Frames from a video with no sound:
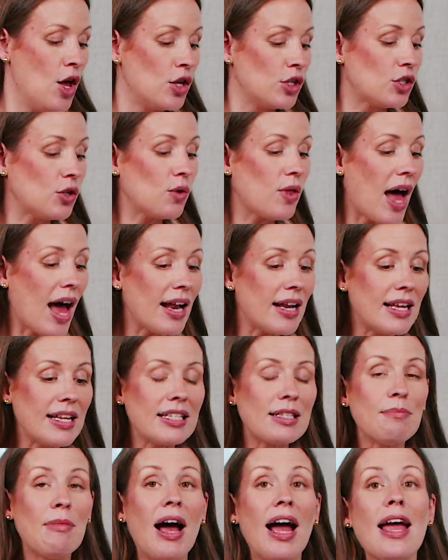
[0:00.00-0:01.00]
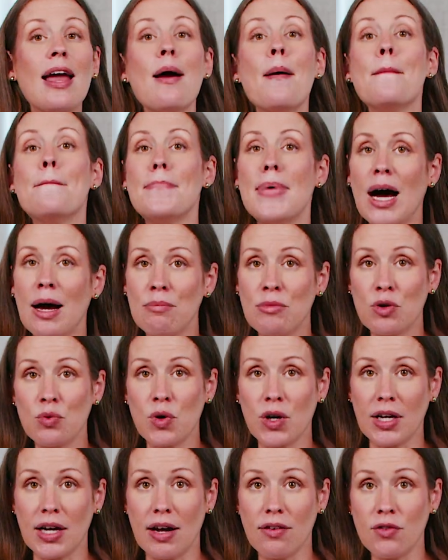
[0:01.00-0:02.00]
So that is my mama
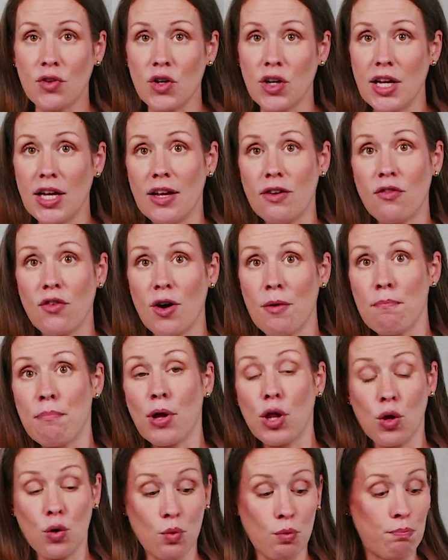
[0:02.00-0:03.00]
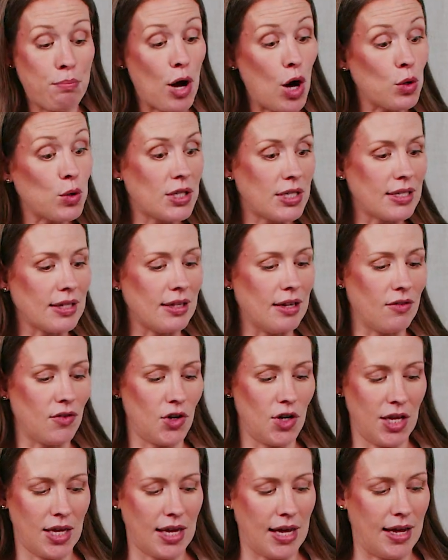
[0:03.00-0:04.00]
recovery from
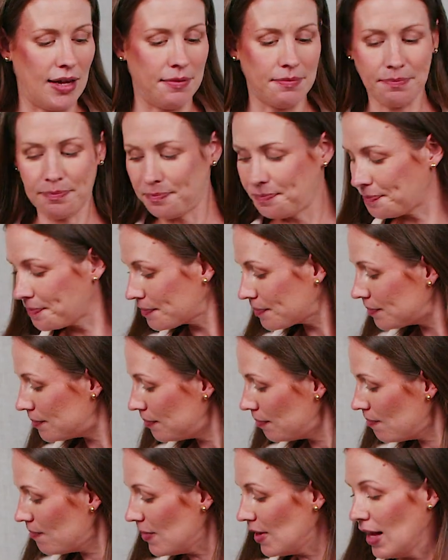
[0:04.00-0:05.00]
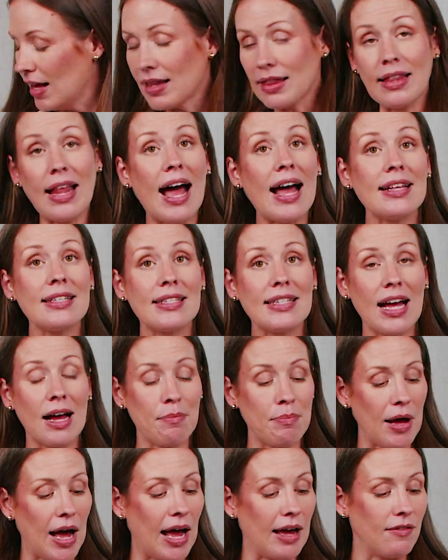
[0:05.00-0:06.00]
post-delivery kit. Last
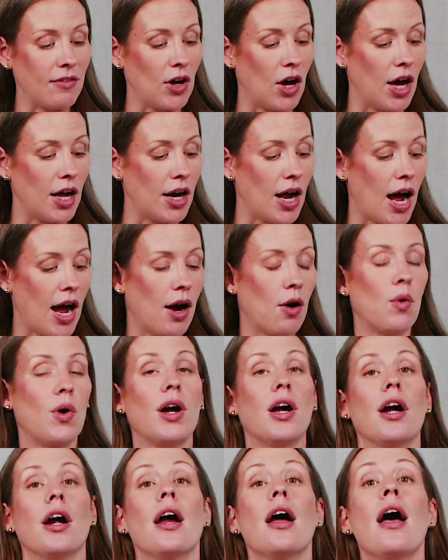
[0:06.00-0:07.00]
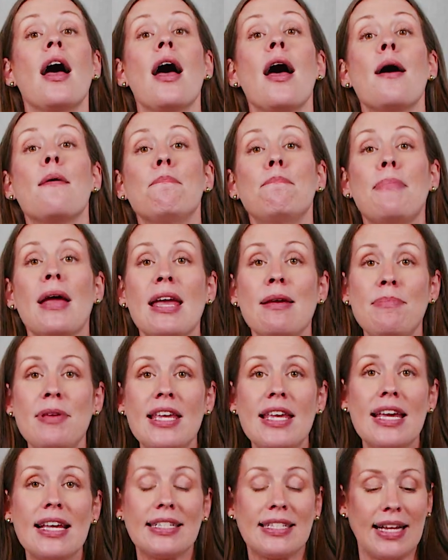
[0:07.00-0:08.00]
up, I've got our
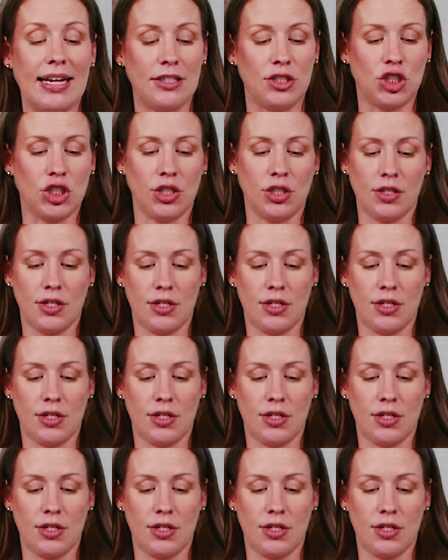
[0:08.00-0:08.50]
baby essentials.